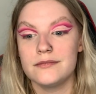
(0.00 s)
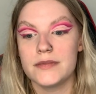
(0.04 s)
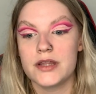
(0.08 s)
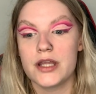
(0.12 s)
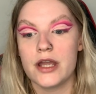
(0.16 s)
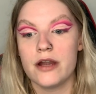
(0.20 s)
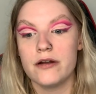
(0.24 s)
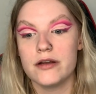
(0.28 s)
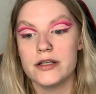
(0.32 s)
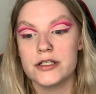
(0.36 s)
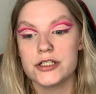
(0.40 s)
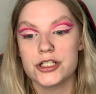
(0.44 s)

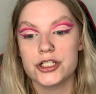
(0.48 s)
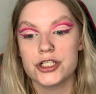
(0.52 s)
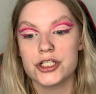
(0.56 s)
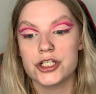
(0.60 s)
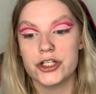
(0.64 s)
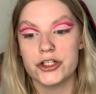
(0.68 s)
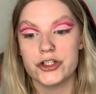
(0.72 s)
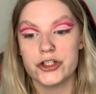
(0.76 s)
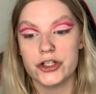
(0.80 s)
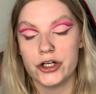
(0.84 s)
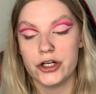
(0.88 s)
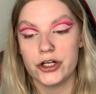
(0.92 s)
there is
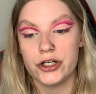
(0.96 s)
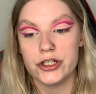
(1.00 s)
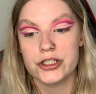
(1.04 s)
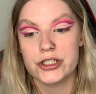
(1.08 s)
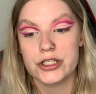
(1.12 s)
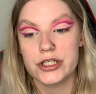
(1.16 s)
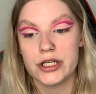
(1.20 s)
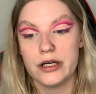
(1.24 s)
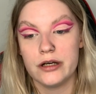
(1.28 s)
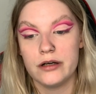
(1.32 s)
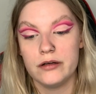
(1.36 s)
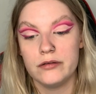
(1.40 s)
just a
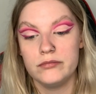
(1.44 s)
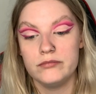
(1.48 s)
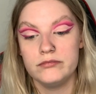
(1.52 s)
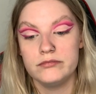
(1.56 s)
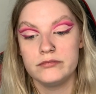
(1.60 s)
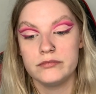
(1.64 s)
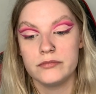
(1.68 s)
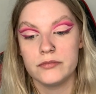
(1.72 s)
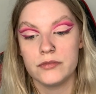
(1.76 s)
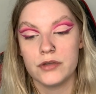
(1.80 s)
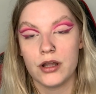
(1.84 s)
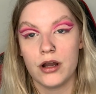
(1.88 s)
torso
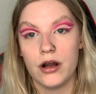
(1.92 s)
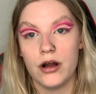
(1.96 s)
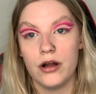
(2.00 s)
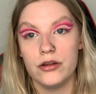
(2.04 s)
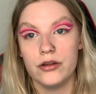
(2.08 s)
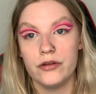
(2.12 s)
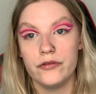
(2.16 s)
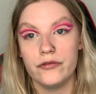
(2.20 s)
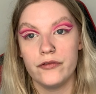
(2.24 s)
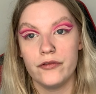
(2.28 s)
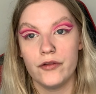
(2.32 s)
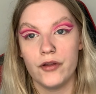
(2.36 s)

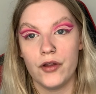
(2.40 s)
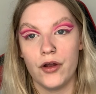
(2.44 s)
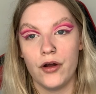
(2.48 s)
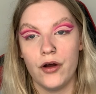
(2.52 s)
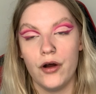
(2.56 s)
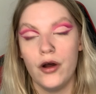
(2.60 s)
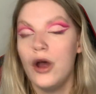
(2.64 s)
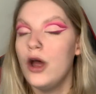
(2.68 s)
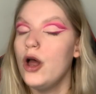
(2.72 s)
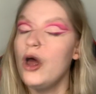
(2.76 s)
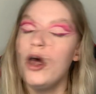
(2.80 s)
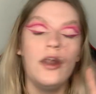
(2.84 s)
on the
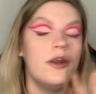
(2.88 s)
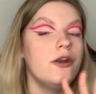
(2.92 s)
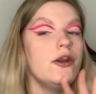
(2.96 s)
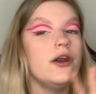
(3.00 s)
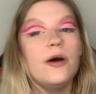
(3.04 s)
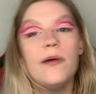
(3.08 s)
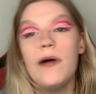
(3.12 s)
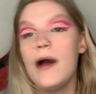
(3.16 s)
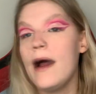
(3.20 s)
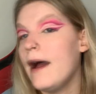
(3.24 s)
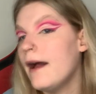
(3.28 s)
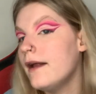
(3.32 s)
floor.
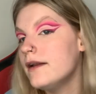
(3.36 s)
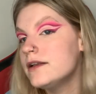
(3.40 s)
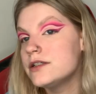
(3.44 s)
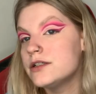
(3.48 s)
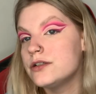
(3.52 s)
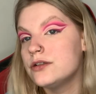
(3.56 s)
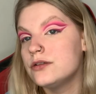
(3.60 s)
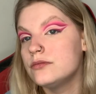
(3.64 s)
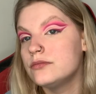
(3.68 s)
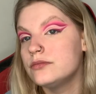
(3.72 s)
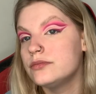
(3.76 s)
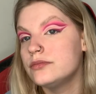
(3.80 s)
No head,
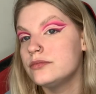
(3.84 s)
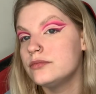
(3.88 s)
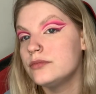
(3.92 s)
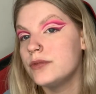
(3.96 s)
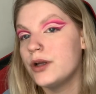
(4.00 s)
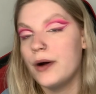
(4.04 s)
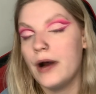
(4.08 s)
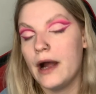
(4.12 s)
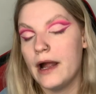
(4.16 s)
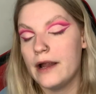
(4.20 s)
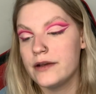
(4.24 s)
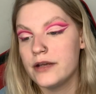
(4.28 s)

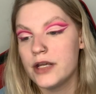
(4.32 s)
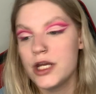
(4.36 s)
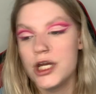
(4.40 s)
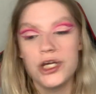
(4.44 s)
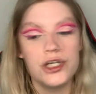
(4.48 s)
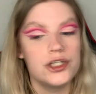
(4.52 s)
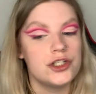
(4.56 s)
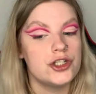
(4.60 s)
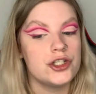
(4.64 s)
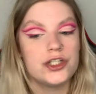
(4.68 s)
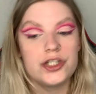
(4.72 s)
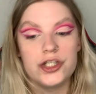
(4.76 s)

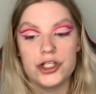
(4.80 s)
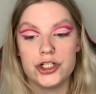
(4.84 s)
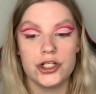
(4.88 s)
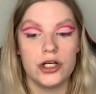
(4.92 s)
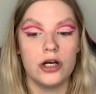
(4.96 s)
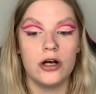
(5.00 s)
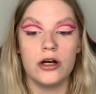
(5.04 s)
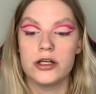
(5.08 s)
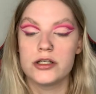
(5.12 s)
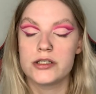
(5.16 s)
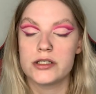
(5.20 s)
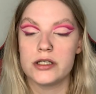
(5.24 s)
just a
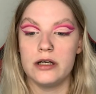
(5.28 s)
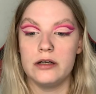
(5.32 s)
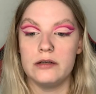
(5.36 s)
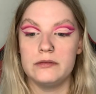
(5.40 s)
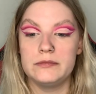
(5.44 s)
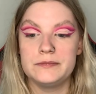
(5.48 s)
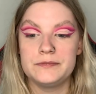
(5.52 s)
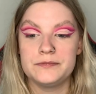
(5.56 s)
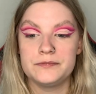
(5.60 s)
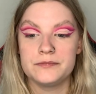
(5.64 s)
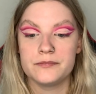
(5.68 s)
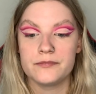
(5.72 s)

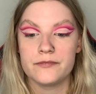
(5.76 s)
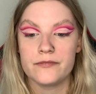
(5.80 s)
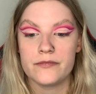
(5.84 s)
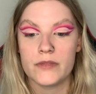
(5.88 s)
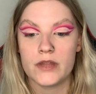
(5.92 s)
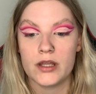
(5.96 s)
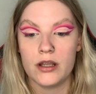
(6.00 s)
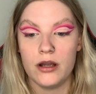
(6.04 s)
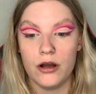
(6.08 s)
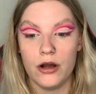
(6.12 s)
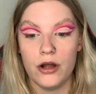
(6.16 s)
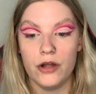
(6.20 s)
torso
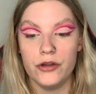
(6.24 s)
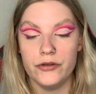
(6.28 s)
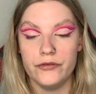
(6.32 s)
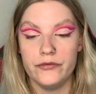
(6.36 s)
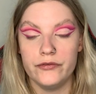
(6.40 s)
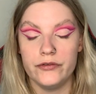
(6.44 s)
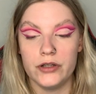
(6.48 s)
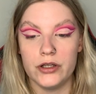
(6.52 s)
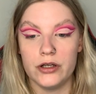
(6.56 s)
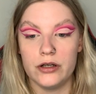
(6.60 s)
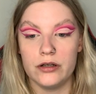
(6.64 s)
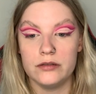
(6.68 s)
on the
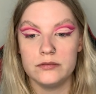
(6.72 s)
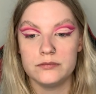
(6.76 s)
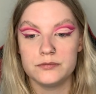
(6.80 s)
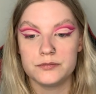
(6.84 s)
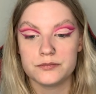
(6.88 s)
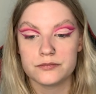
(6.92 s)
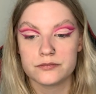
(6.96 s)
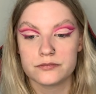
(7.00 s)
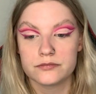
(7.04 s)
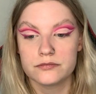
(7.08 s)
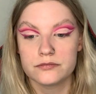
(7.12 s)
floor.